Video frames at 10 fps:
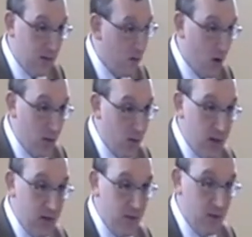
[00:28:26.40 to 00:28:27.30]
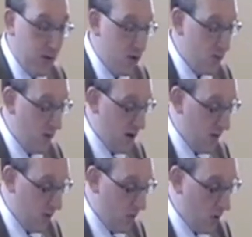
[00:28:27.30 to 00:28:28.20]
we are talking about a different Virgin
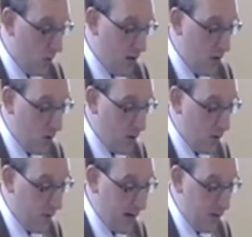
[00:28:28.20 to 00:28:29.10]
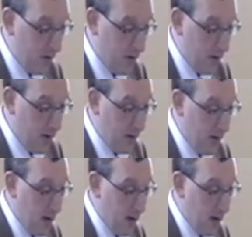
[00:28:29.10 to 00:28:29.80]
Mary from the one we know in the Bible.